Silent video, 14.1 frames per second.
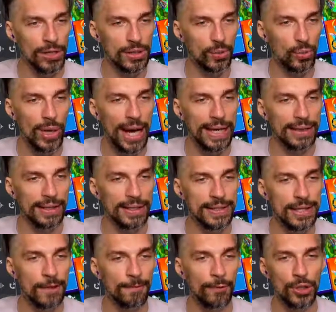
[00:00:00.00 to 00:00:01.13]
whitelist
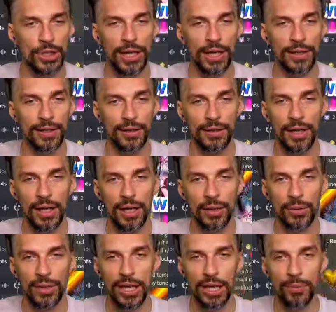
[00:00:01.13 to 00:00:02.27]
info channel
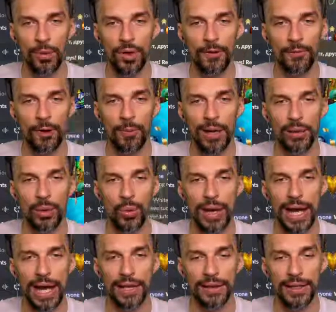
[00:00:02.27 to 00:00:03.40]
to get more info about the
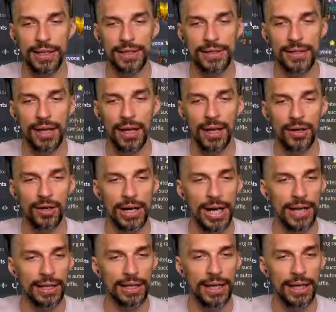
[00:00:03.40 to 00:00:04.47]
whitelist, right?